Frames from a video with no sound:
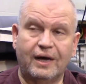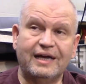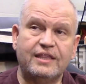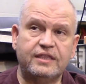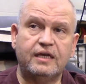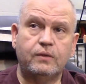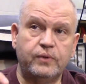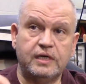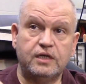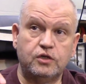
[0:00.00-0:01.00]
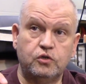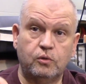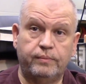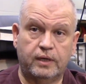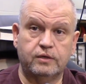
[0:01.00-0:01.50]
think we need to do a
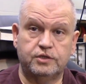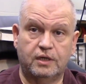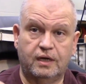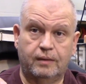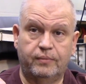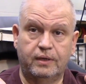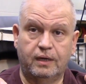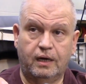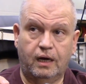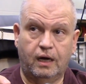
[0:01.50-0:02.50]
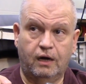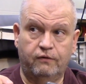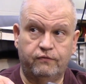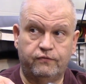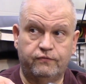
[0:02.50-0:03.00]
better job
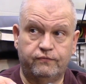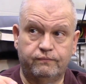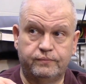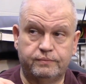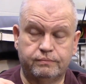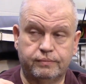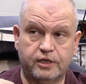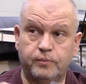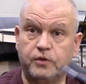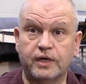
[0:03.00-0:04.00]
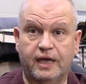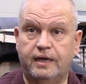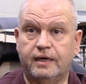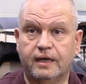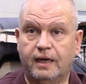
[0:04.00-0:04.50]
of
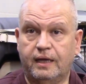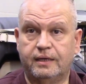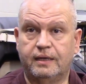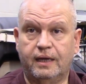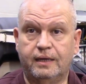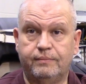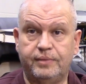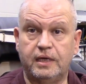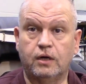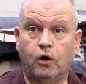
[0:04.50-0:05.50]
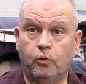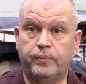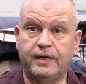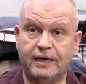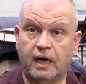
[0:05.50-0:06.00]
communicating and being
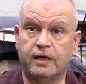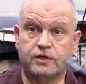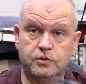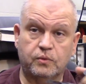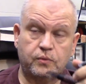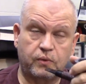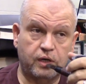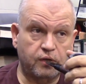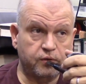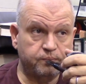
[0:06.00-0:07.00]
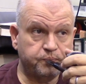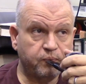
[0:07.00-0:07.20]
open and honest with one another.